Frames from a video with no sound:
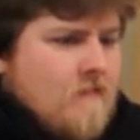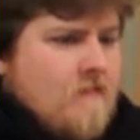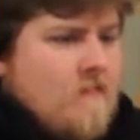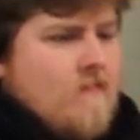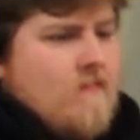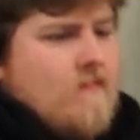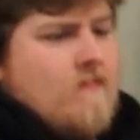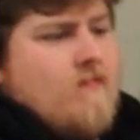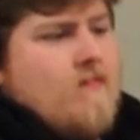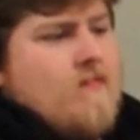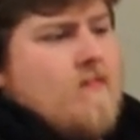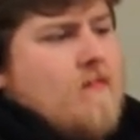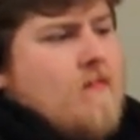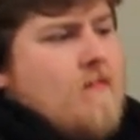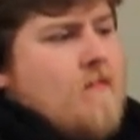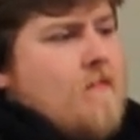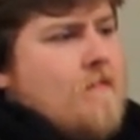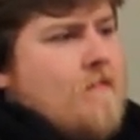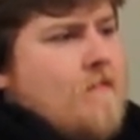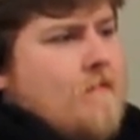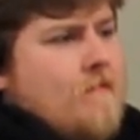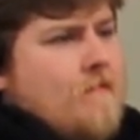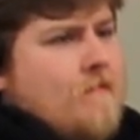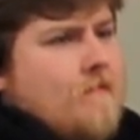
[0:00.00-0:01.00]

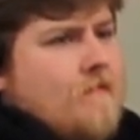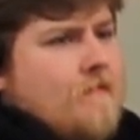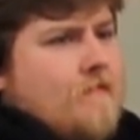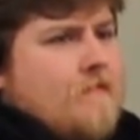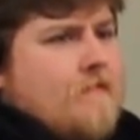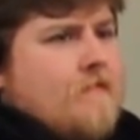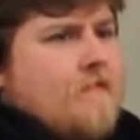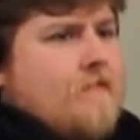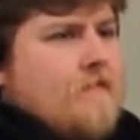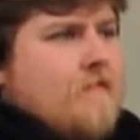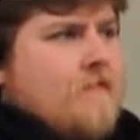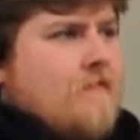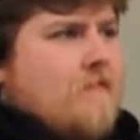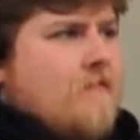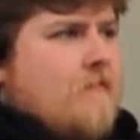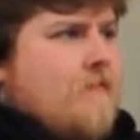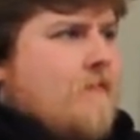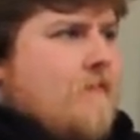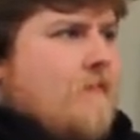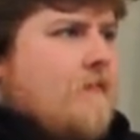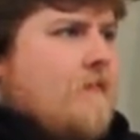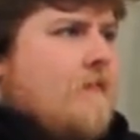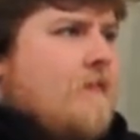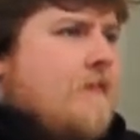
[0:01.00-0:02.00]

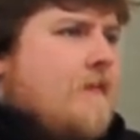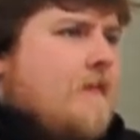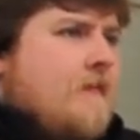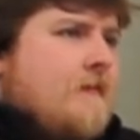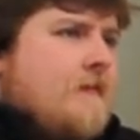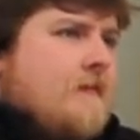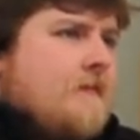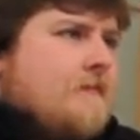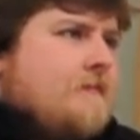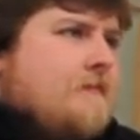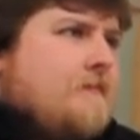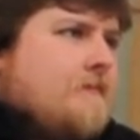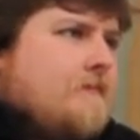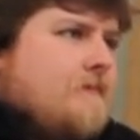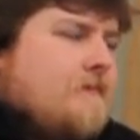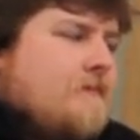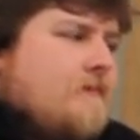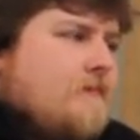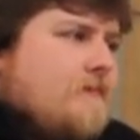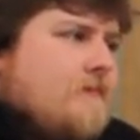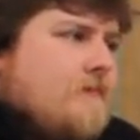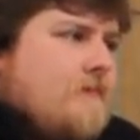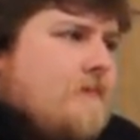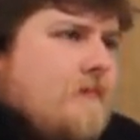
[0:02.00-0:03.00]

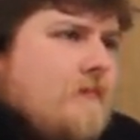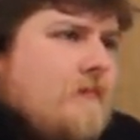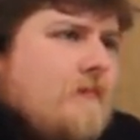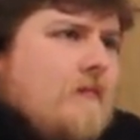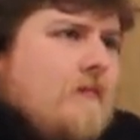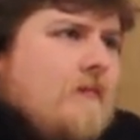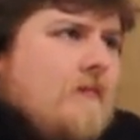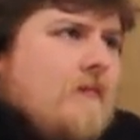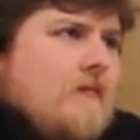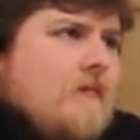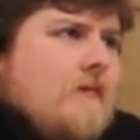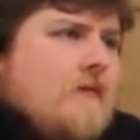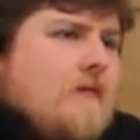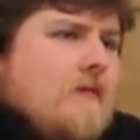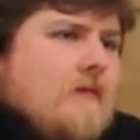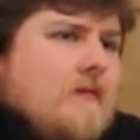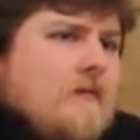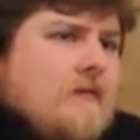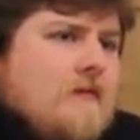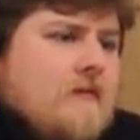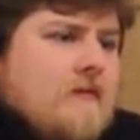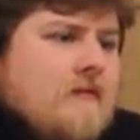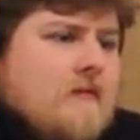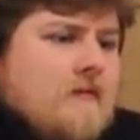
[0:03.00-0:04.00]

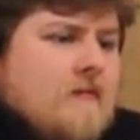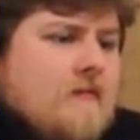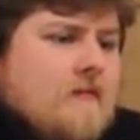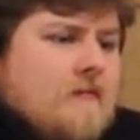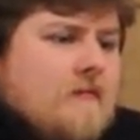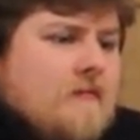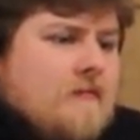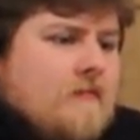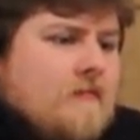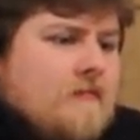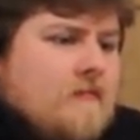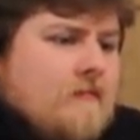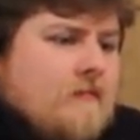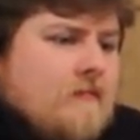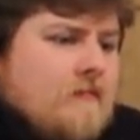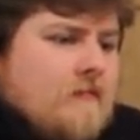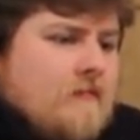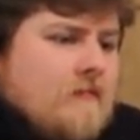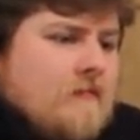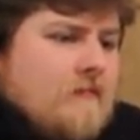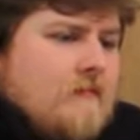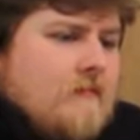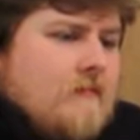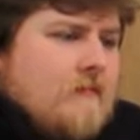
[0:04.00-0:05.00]

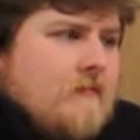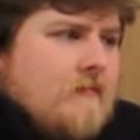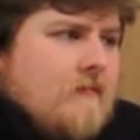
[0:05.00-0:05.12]
(not speaking)